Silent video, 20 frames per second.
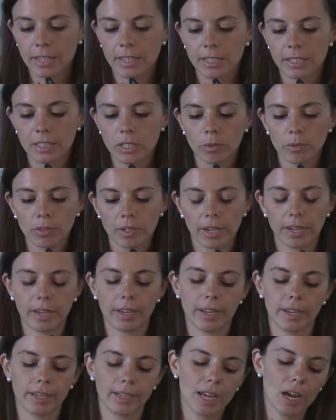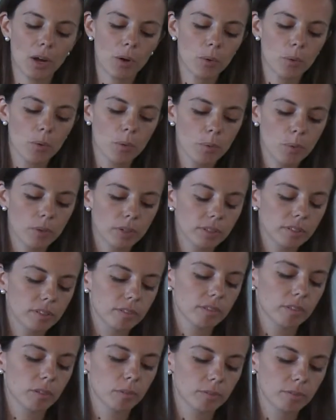So now what
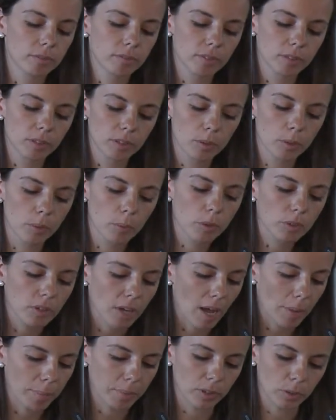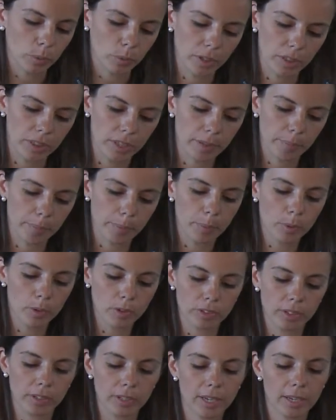happened with the
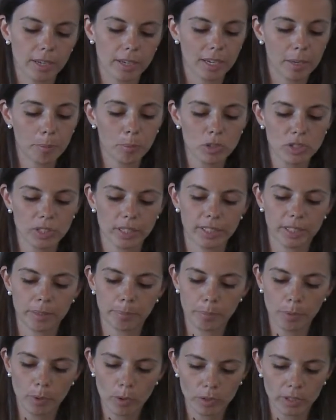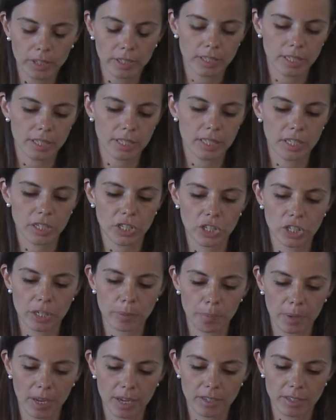hemostatic proteins in CDG
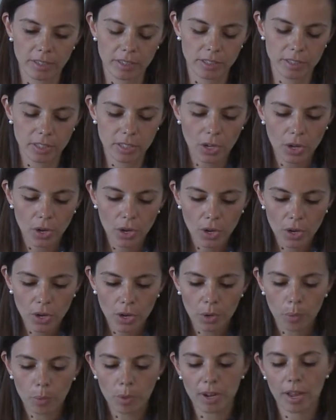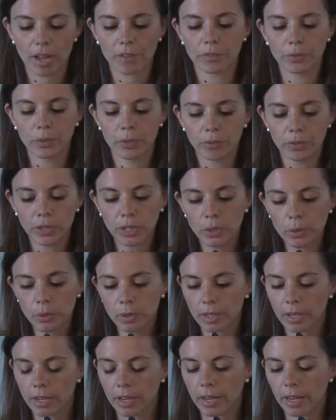patients? We have
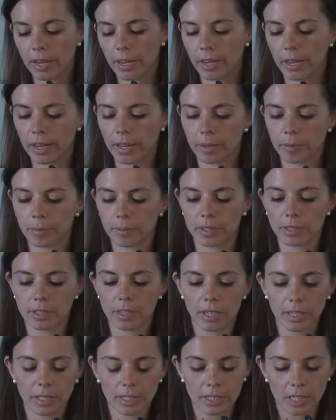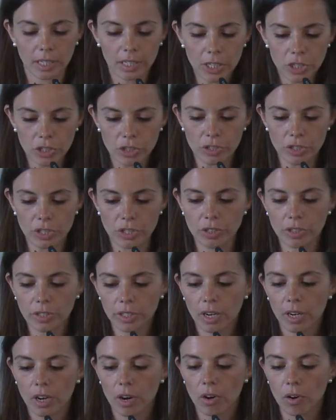reviewed in the literature
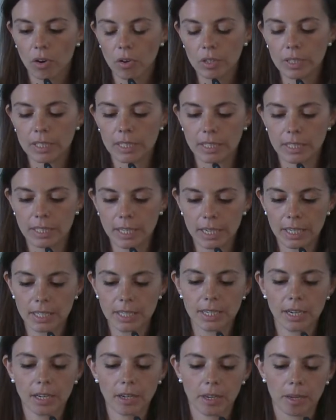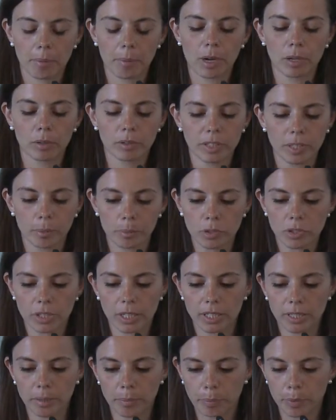all the data about the
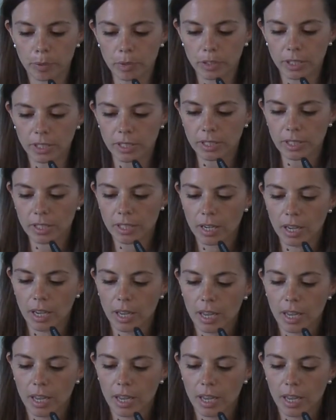hemostatic proteins